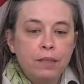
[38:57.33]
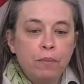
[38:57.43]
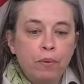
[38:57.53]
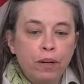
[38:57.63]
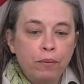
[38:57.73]
this
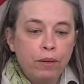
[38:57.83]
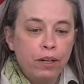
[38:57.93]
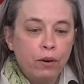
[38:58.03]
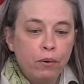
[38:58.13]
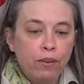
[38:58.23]
point, we
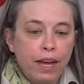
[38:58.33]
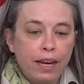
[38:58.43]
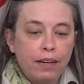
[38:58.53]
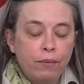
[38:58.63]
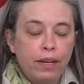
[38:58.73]
know
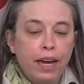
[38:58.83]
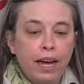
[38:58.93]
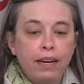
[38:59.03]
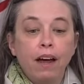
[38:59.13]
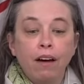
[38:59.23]
that we
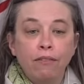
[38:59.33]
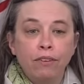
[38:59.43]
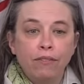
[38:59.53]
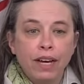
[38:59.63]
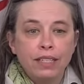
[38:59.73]
can't
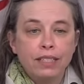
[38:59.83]
offer the